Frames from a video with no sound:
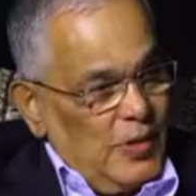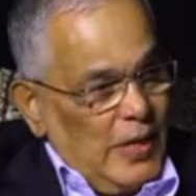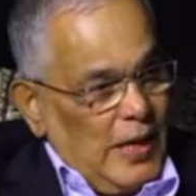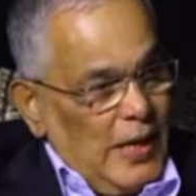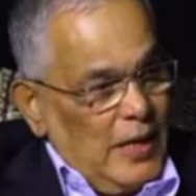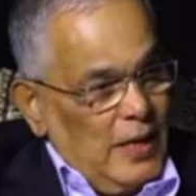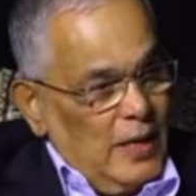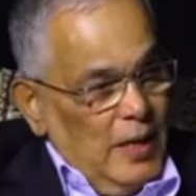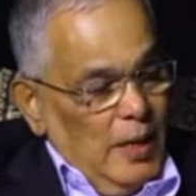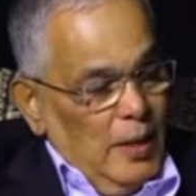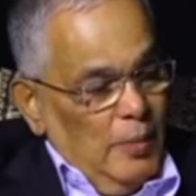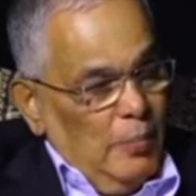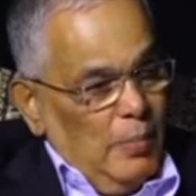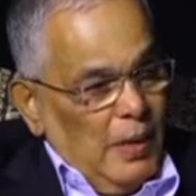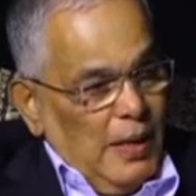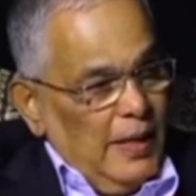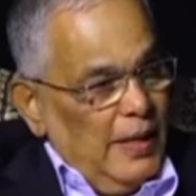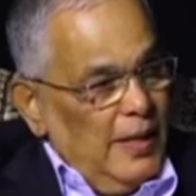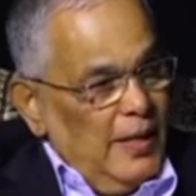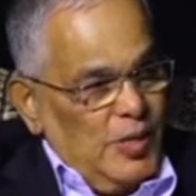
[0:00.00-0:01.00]
there, hmm.
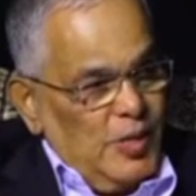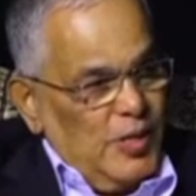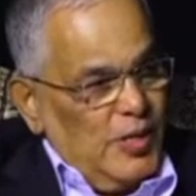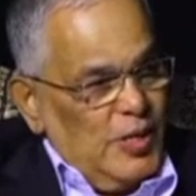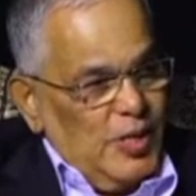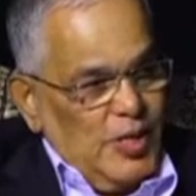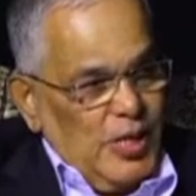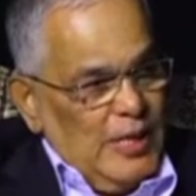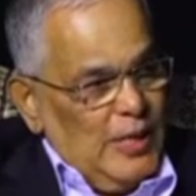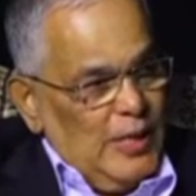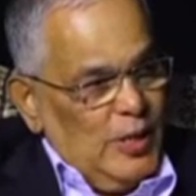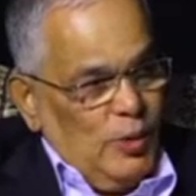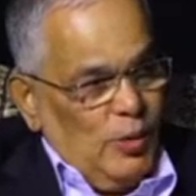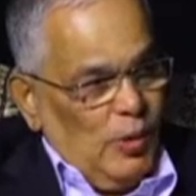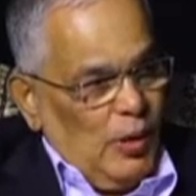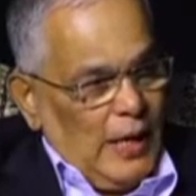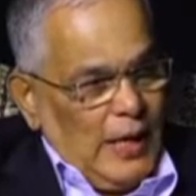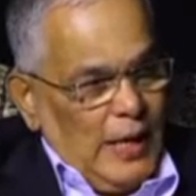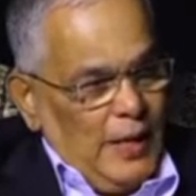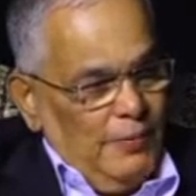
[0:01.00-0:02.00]
but it doesn't change
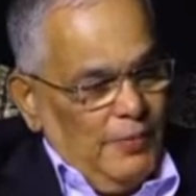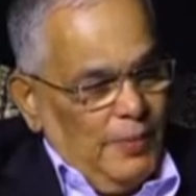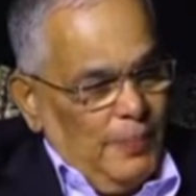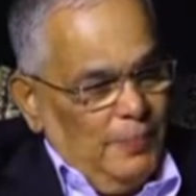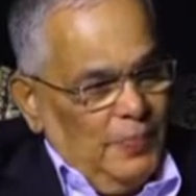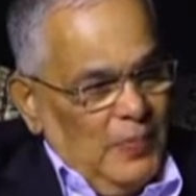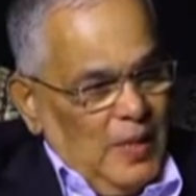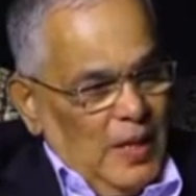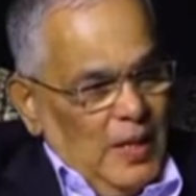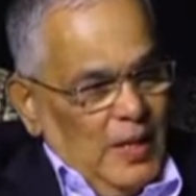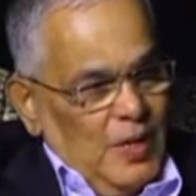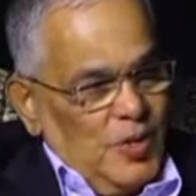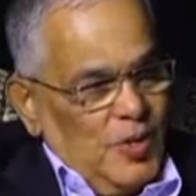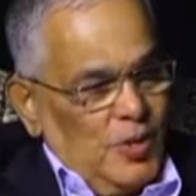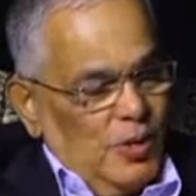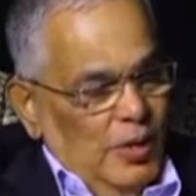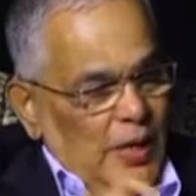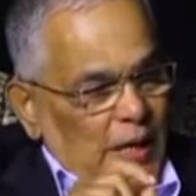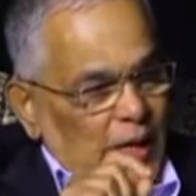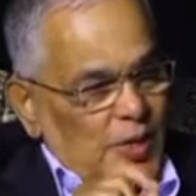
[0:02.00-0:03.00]
your life. Mm-hmm.
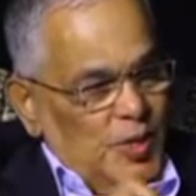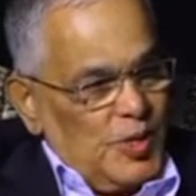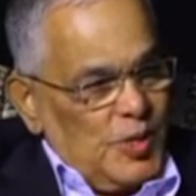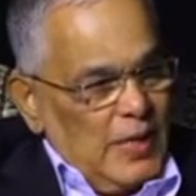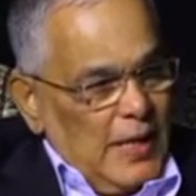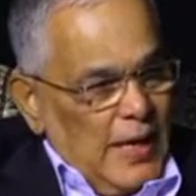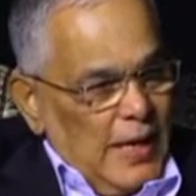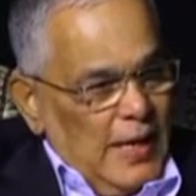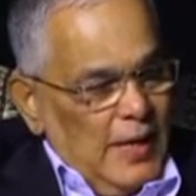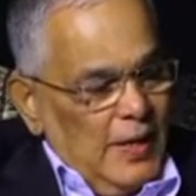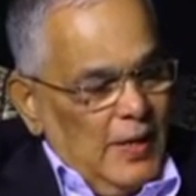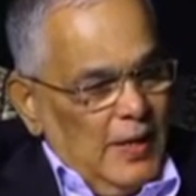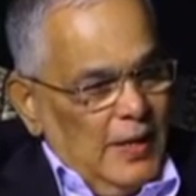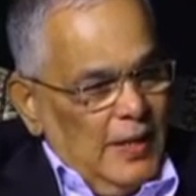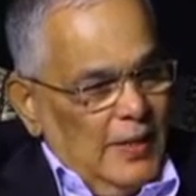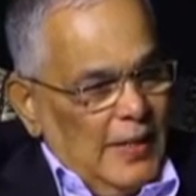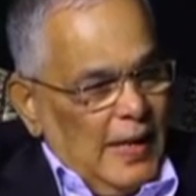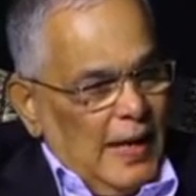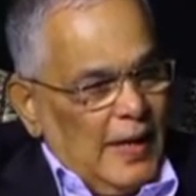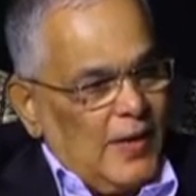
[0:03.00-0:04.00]
So a Christianity
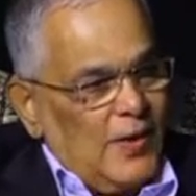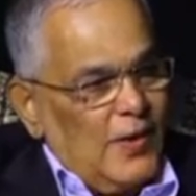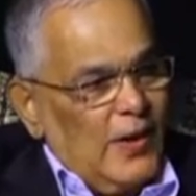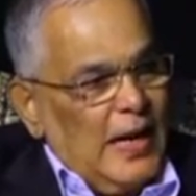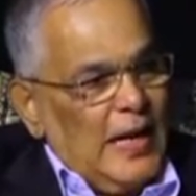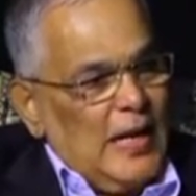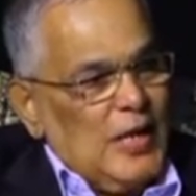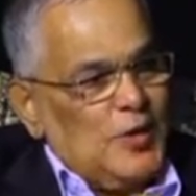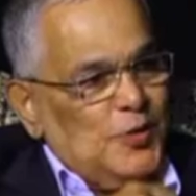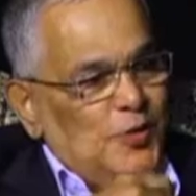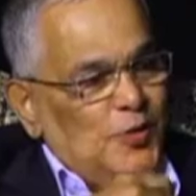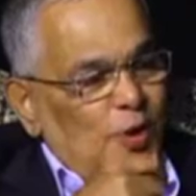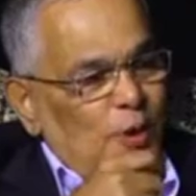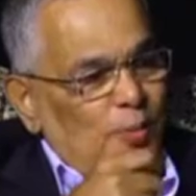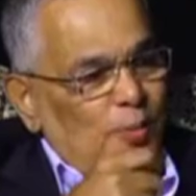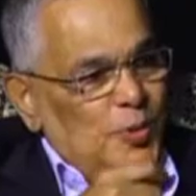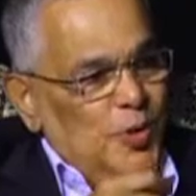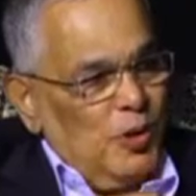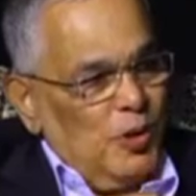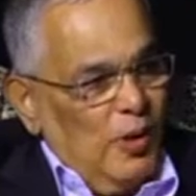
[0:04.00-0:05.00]
that
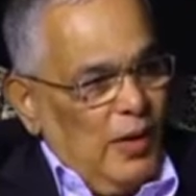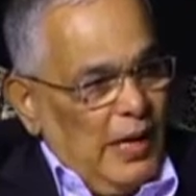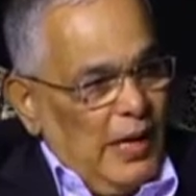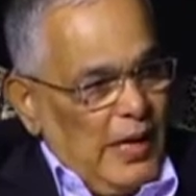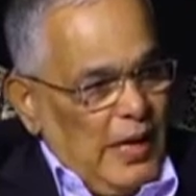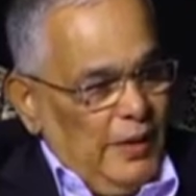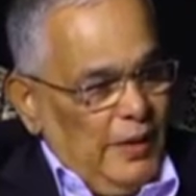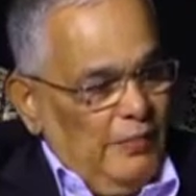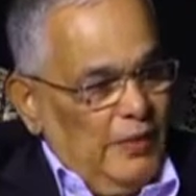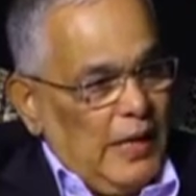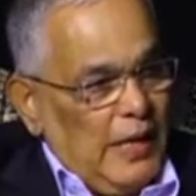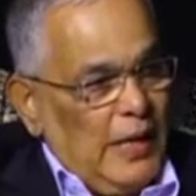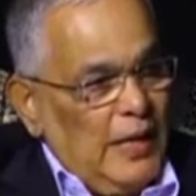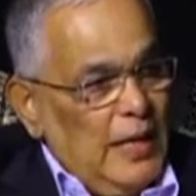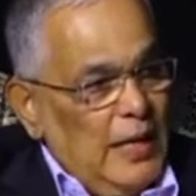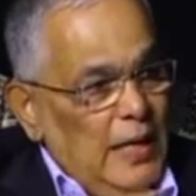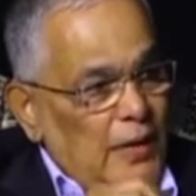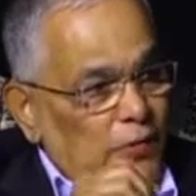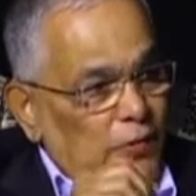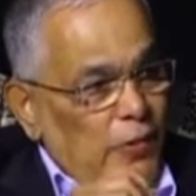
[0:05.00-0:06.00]
transforms your life, that
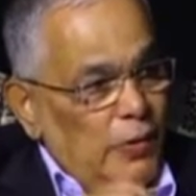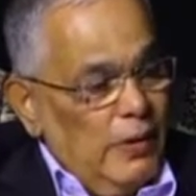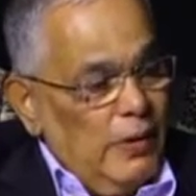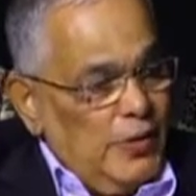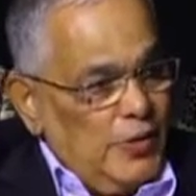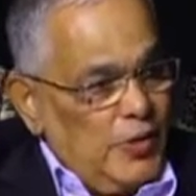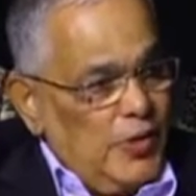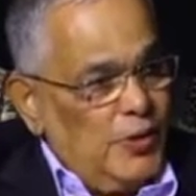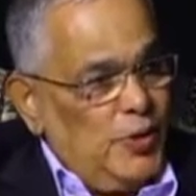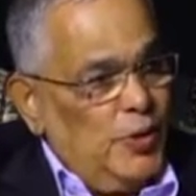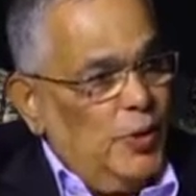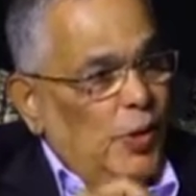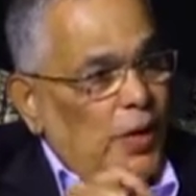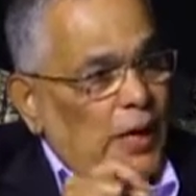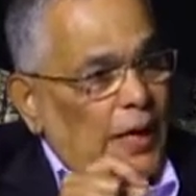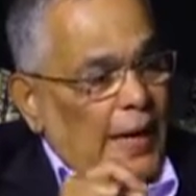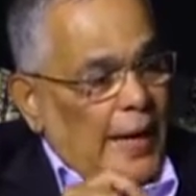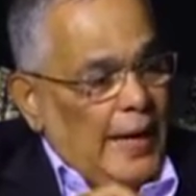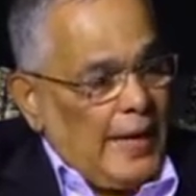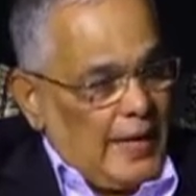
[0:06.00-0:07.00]
influences your
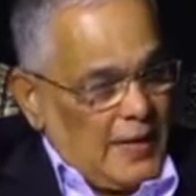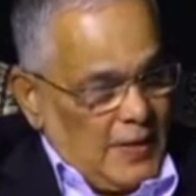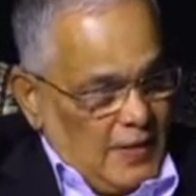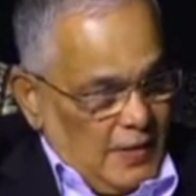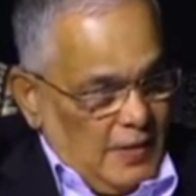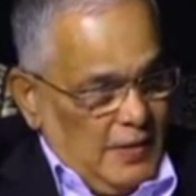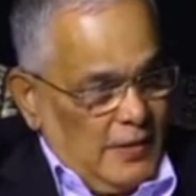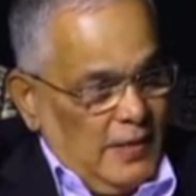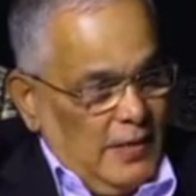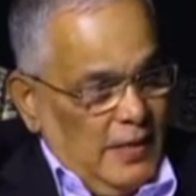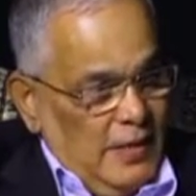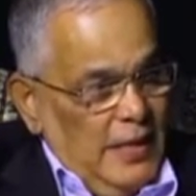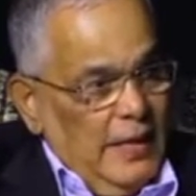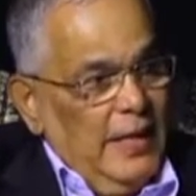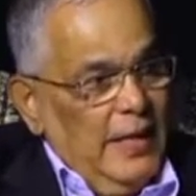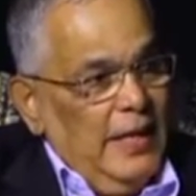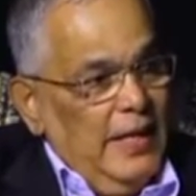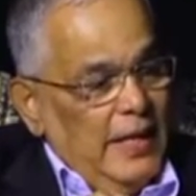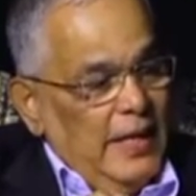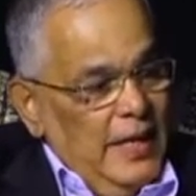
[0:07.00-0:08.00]
character,
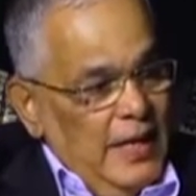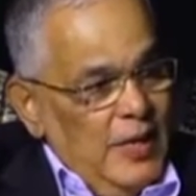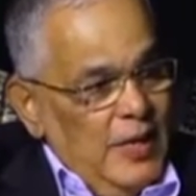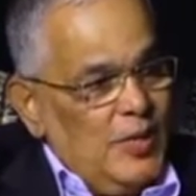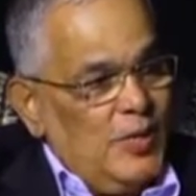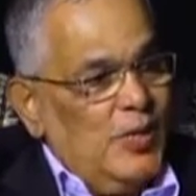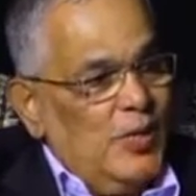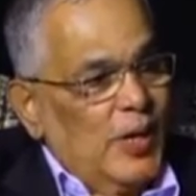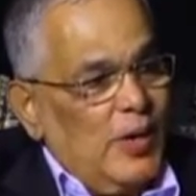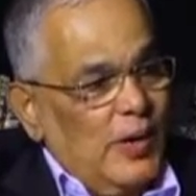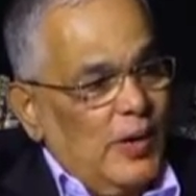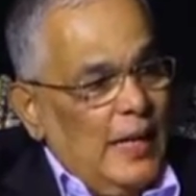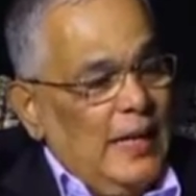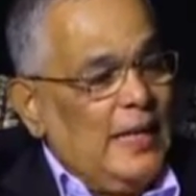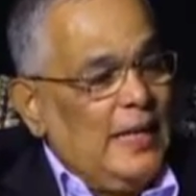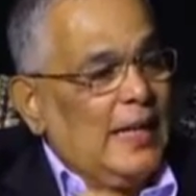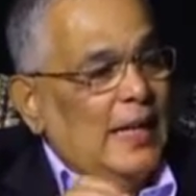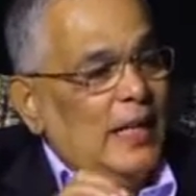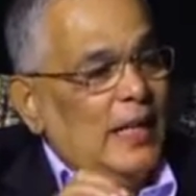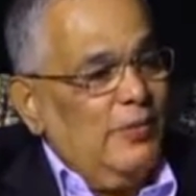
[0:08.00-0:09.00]
is the
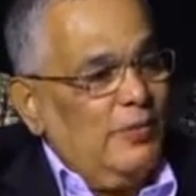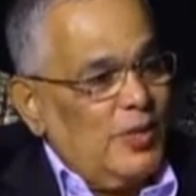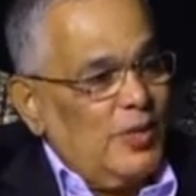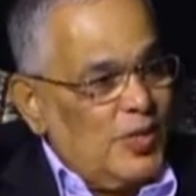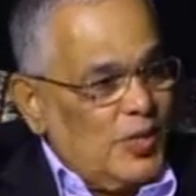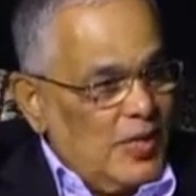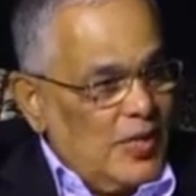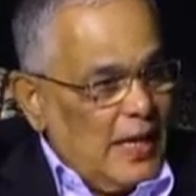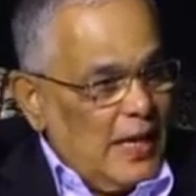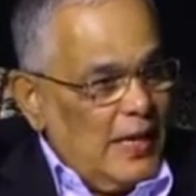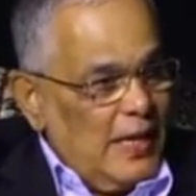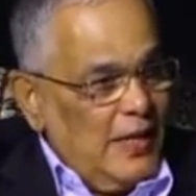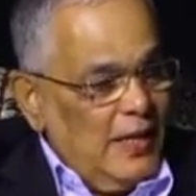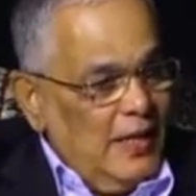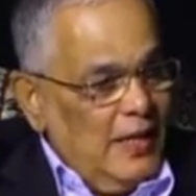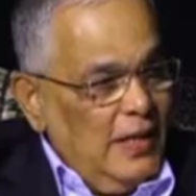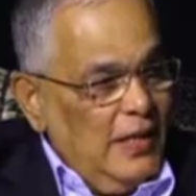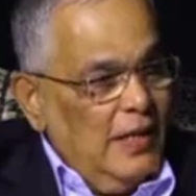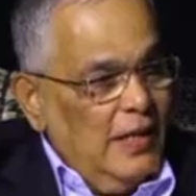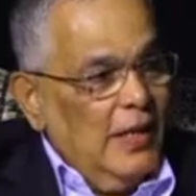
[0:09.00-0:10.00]
right kind of
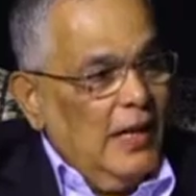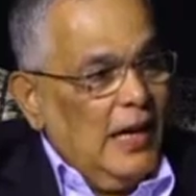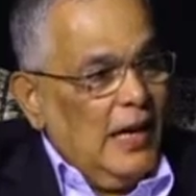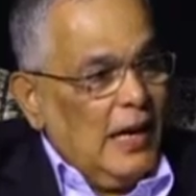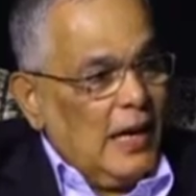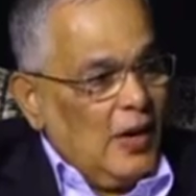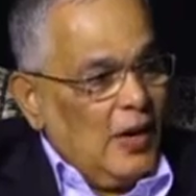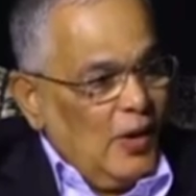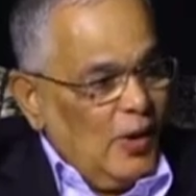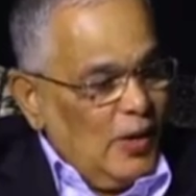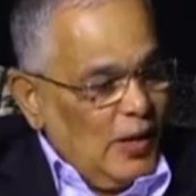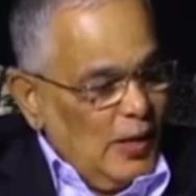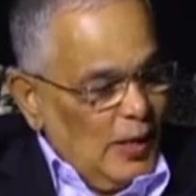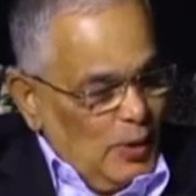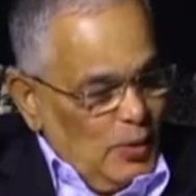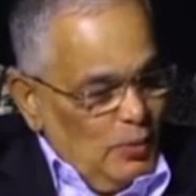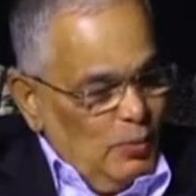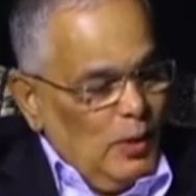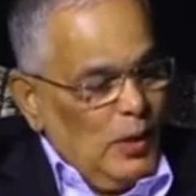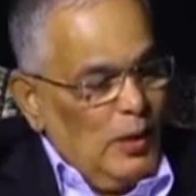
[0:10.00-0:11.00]
Christianity according to
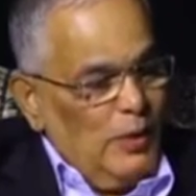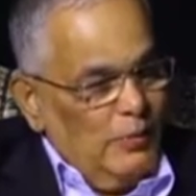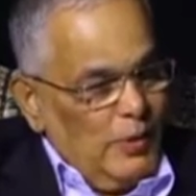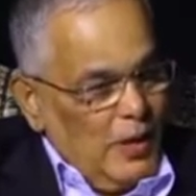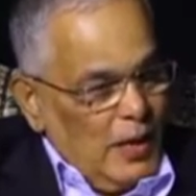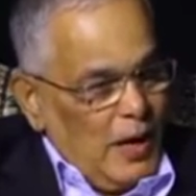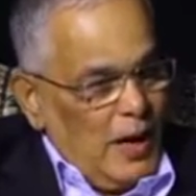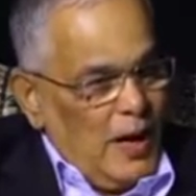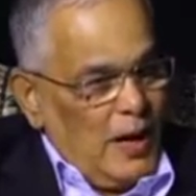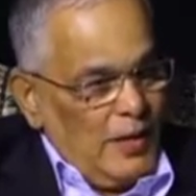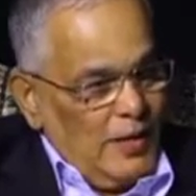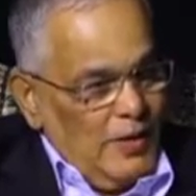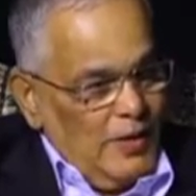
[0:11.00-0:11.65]
the word of God.